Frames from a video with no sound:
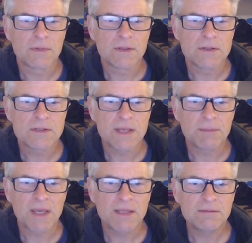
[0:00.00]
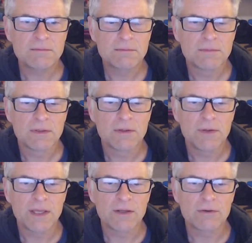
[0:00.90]
Same again,
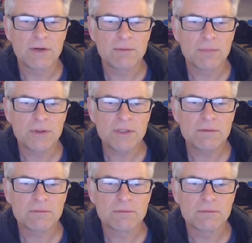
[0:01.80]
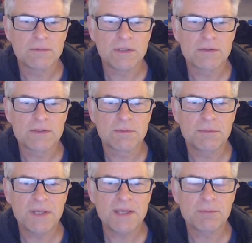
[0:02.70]
hit the green point, we'll go to the
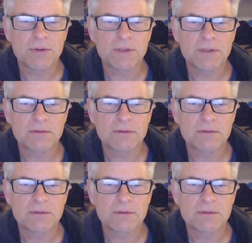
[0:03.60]
peak point,